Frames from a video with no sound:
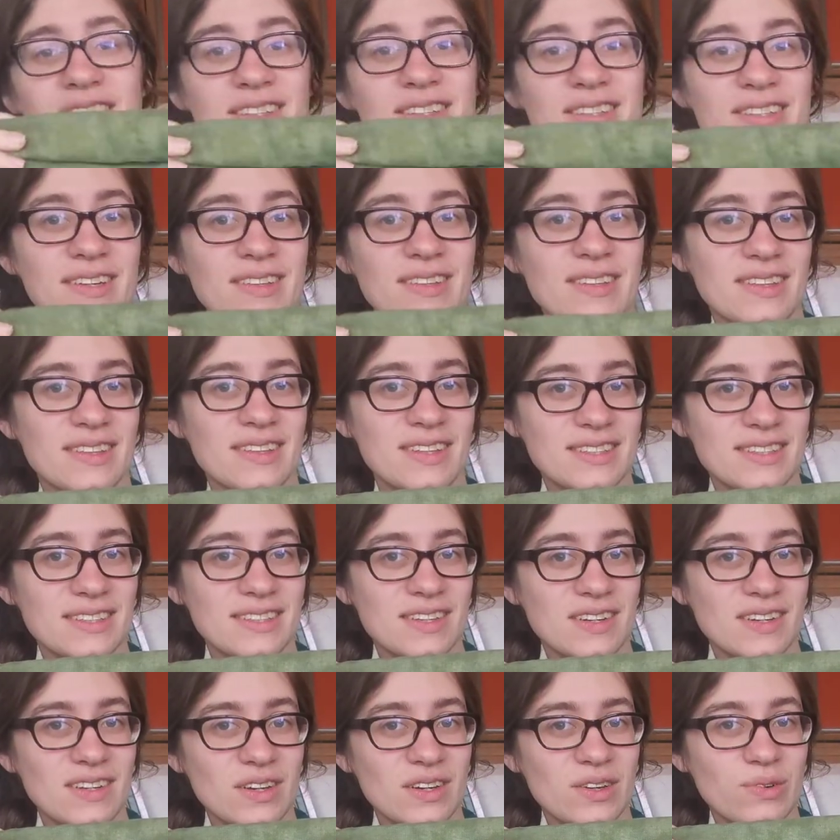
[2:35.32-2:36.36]
So I think that's
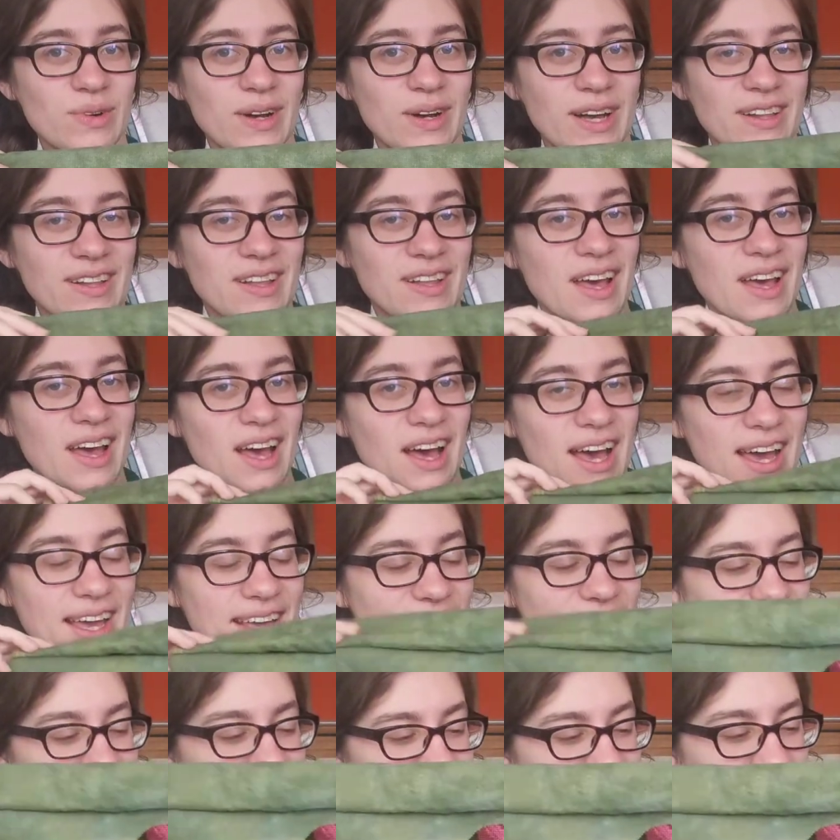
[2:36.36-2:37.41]
going to go well. I
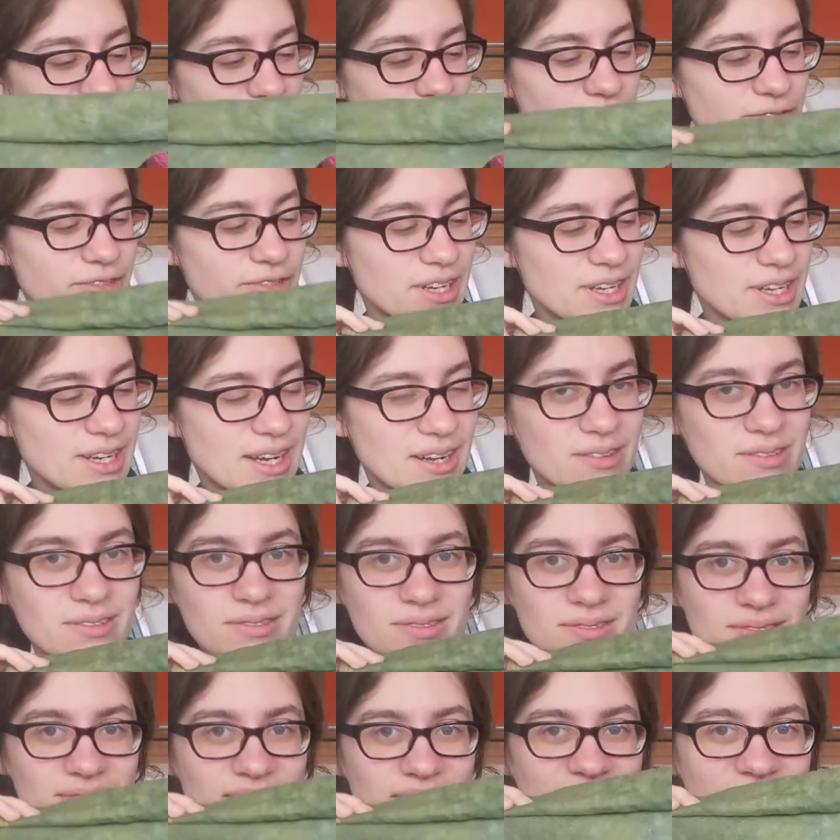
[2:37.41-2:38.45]
haven't figured out
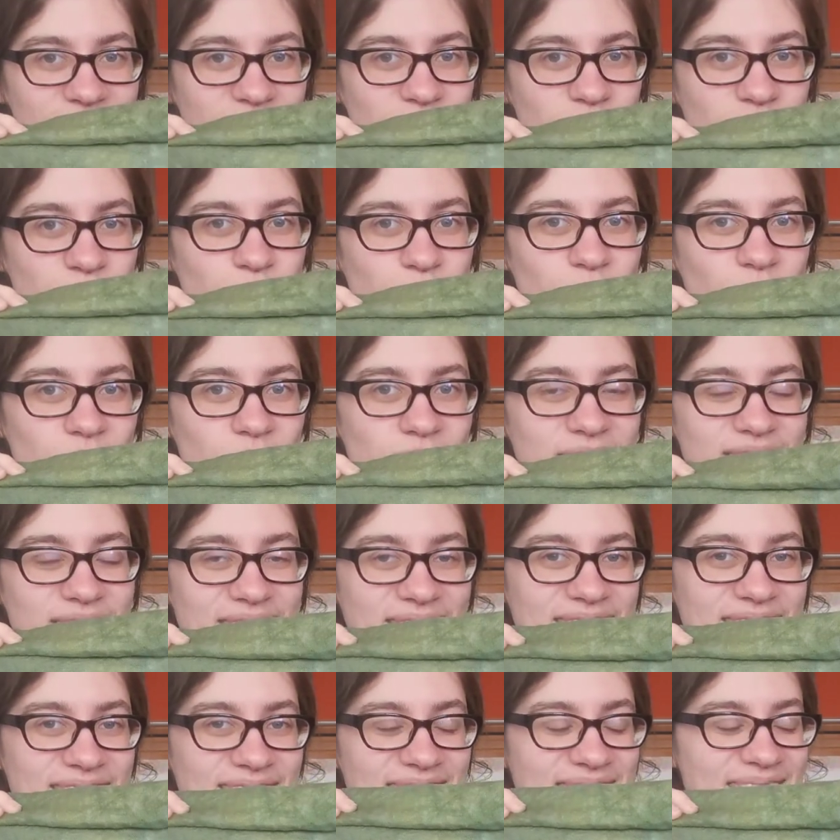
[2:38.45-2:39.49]
what
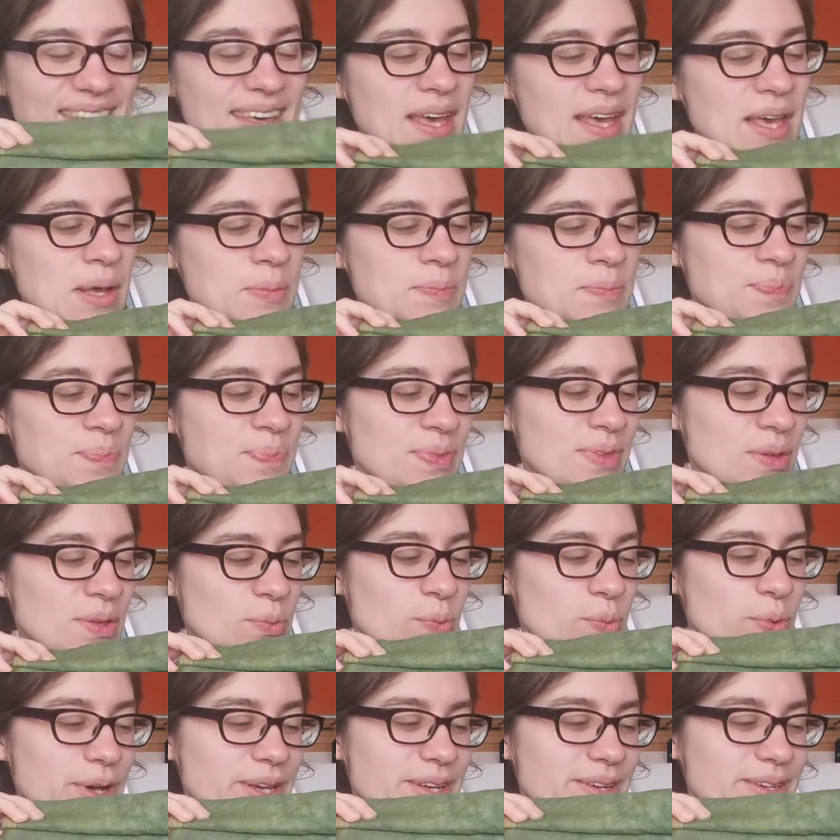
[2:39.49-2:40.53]

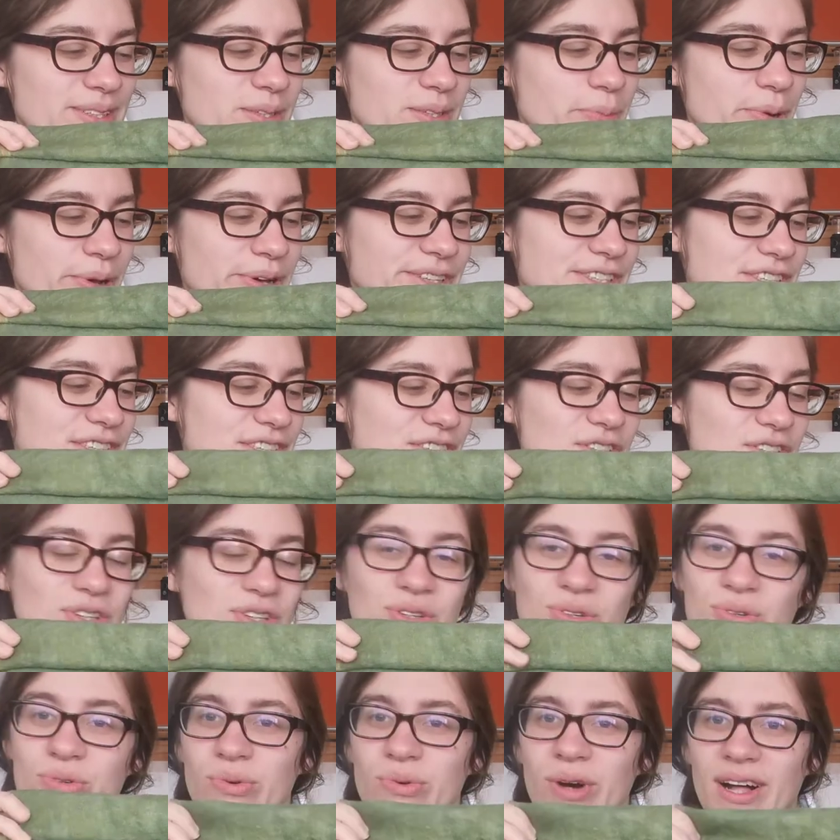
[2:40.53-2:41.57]
you're supposed to
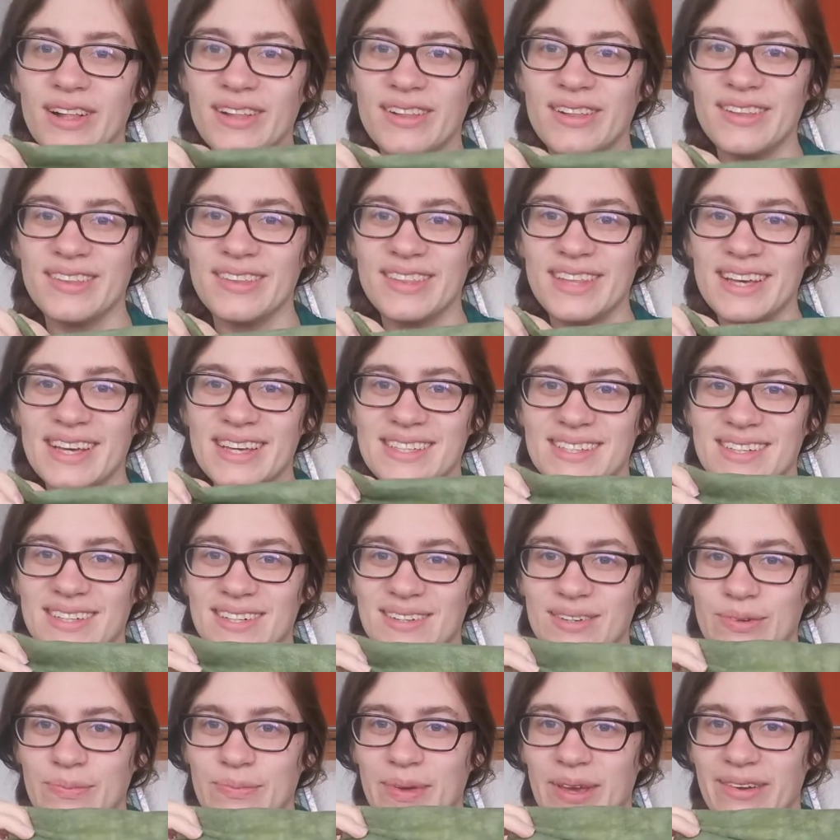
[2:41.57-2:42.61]
do while there's a
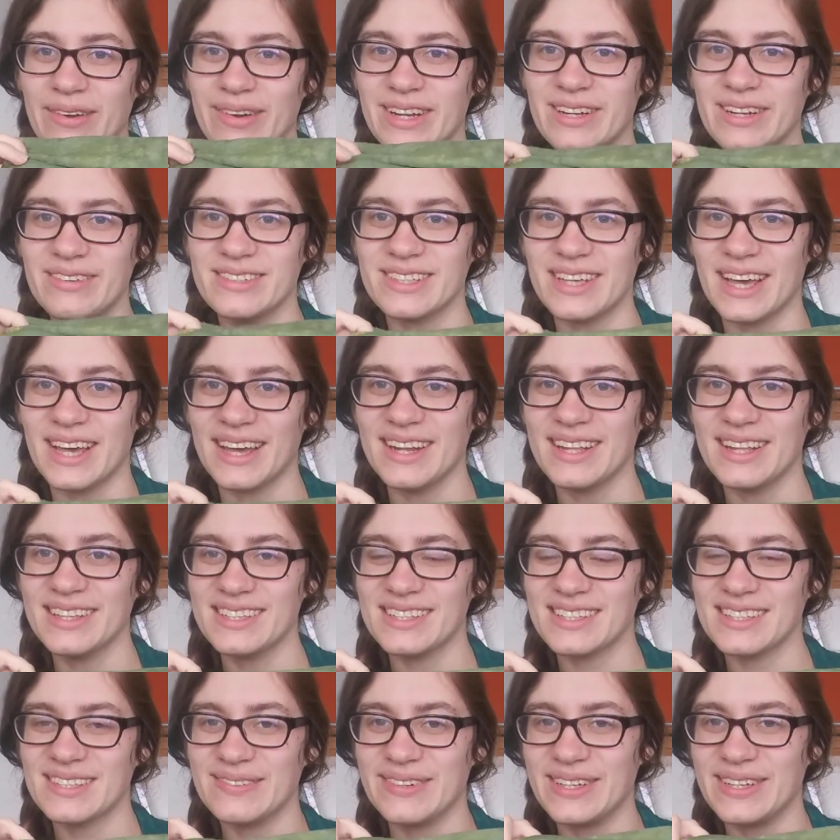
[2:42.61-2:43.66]
long period of
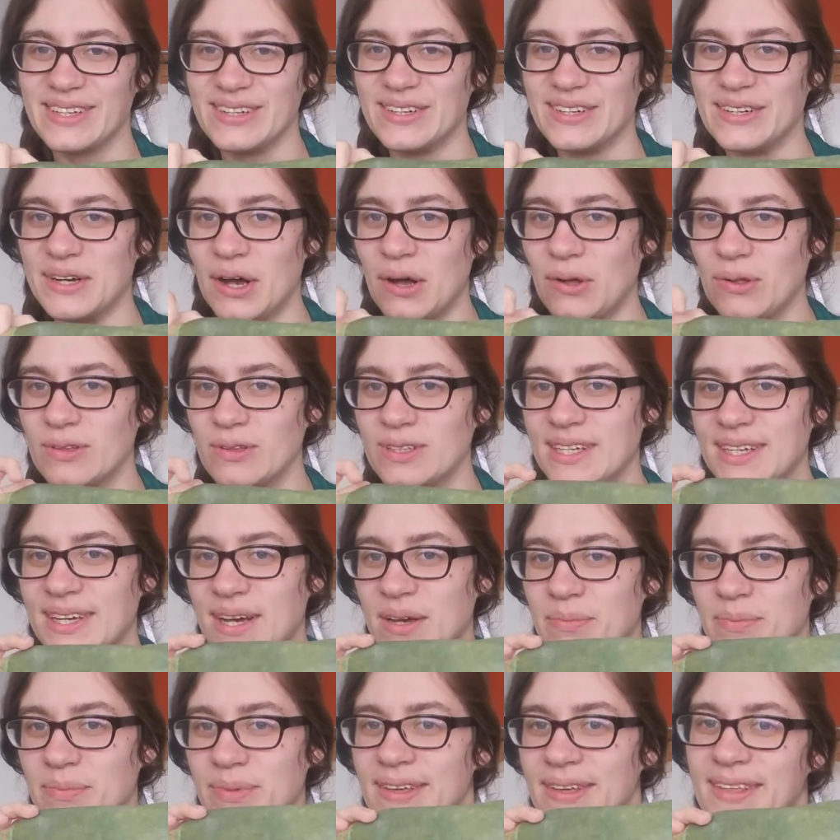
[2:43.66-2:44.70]
silence when you're holding
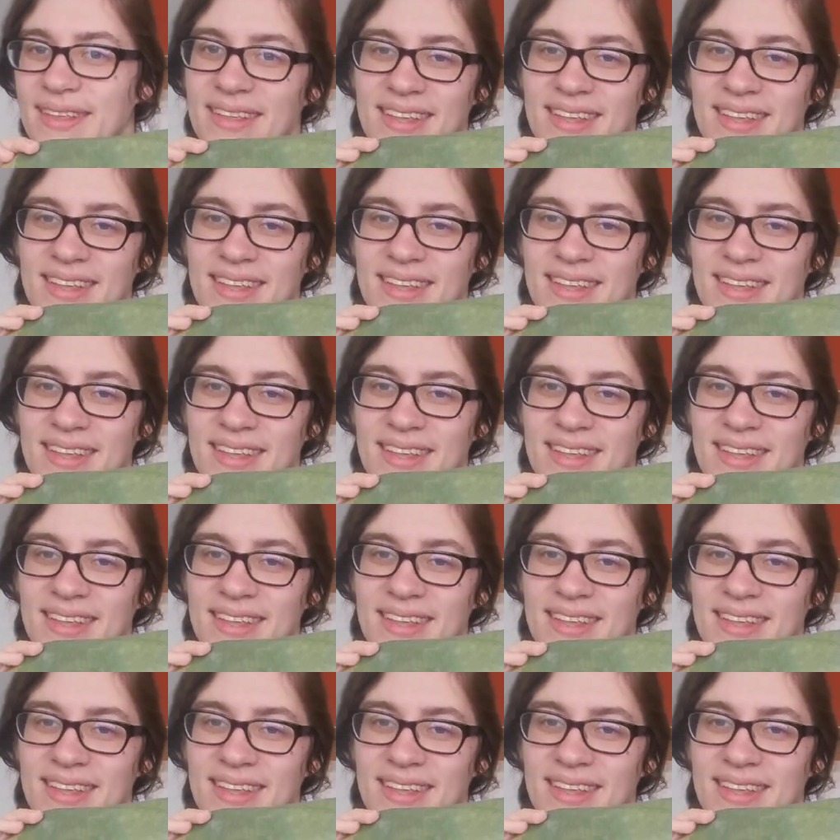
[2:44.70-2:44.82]
up